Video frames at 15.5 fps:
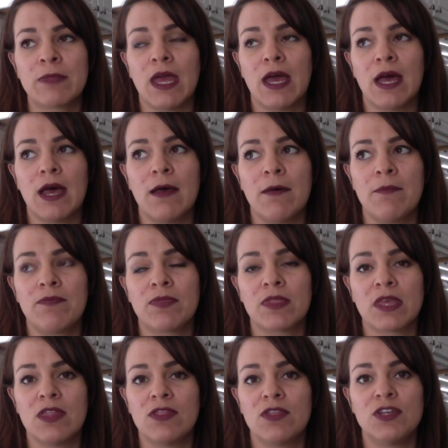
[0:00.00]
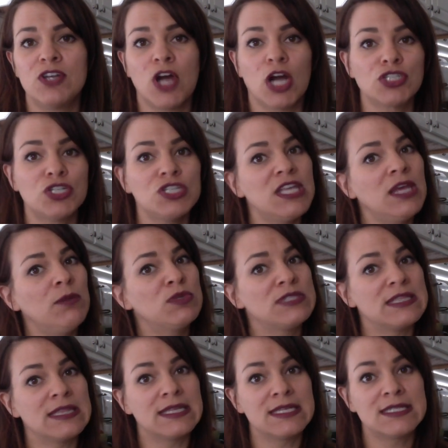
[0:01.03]
The doctor's name
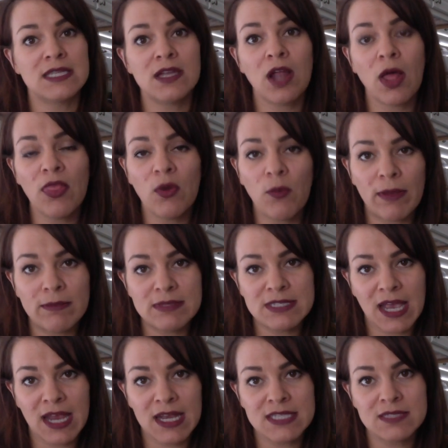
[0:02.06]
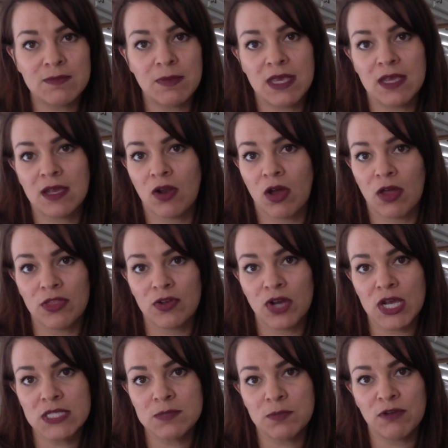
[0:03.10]
was listed on the website as being an
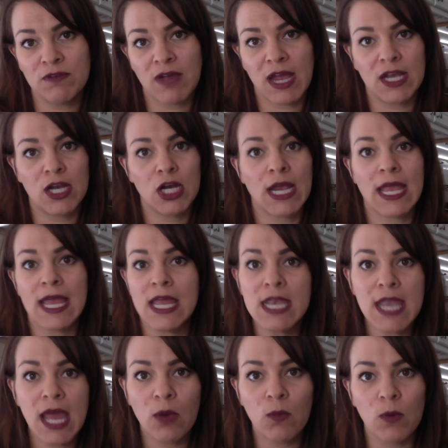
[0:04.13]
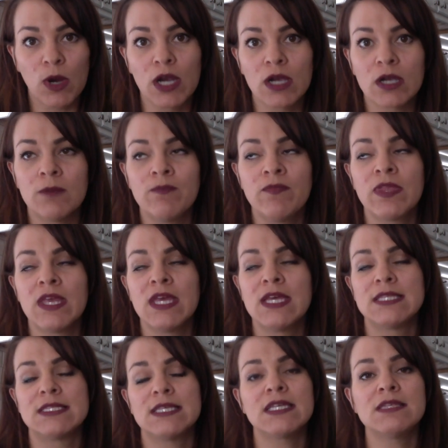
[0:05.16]
authorized provider in network.
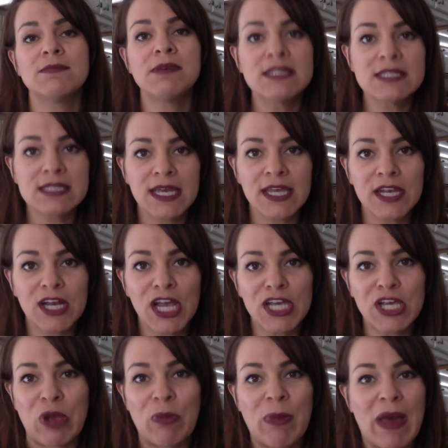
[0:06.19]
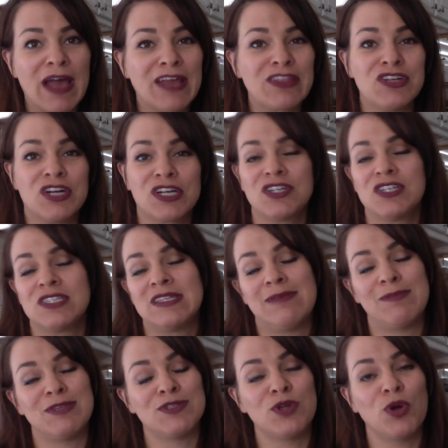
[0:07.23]
6 months later, I go back. The doctor's
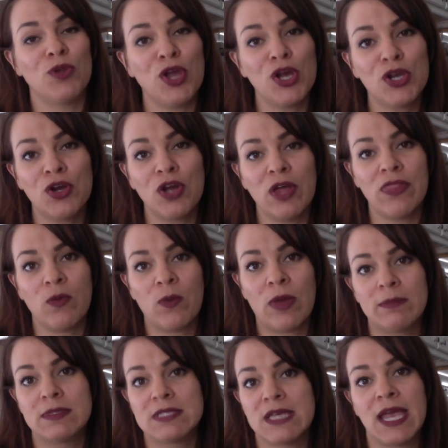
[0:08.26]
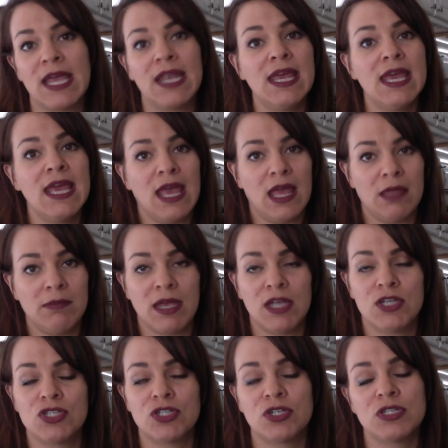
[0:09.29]
name is no longer on the website, and my
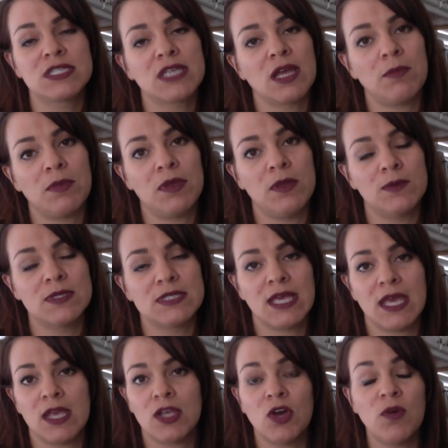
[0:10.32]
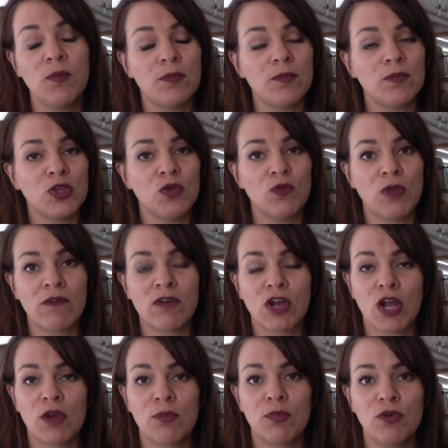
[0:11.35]
insurance company was saying, nope, you never
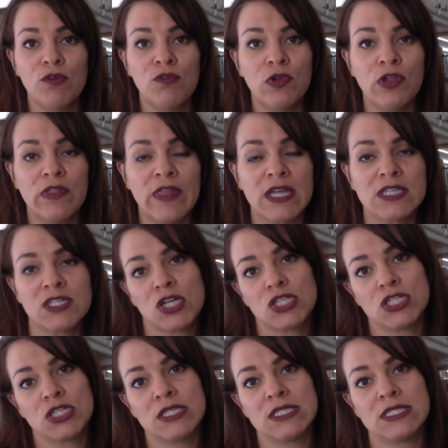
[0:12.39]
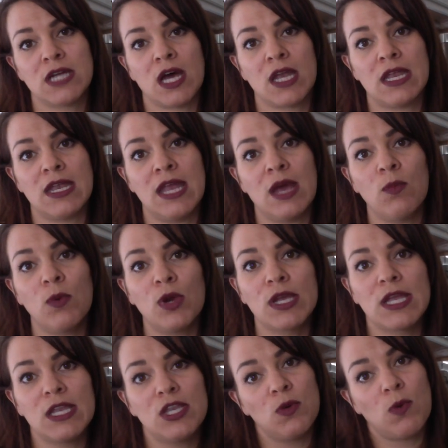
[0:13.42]
got approval, and that doctor is not in
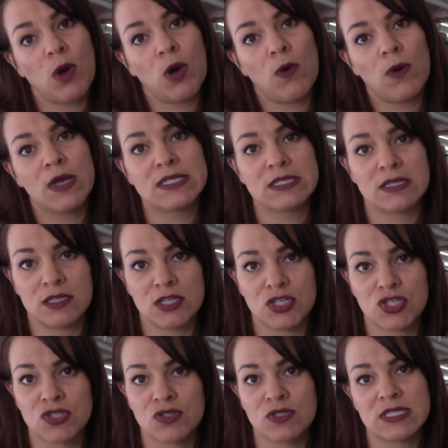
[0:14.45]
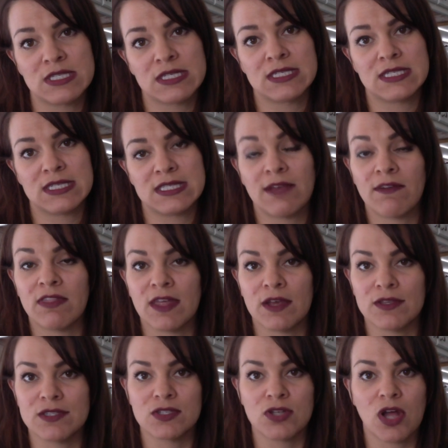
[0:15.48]
network, and you owe us an additional $6,000 to
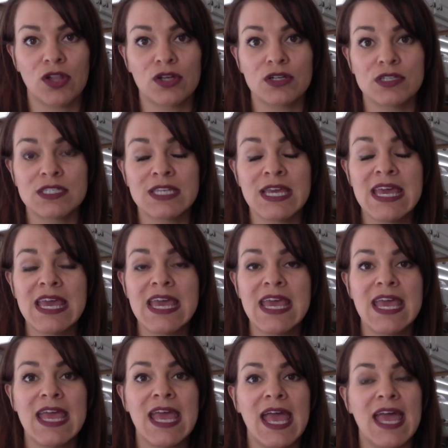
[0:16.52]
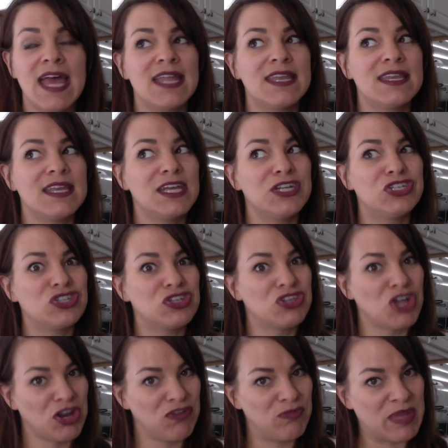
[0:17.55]
$7,000. And it should
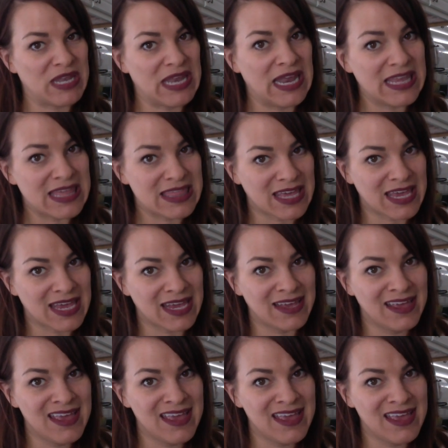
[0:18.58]
not have been anything.